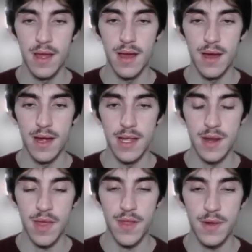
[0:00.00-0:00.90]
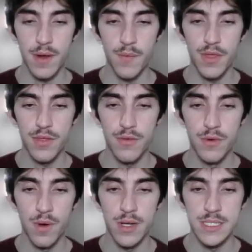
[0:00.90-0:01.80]
And then I think we
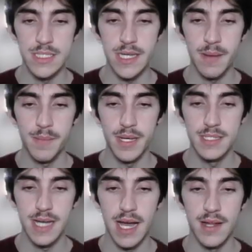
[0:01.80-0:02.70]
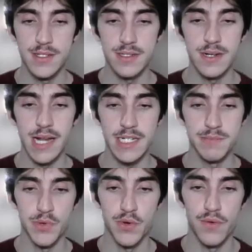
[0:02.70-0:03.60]
threw on CMP tied to the next
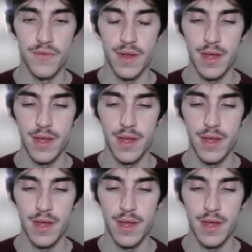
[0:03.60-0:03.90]
move.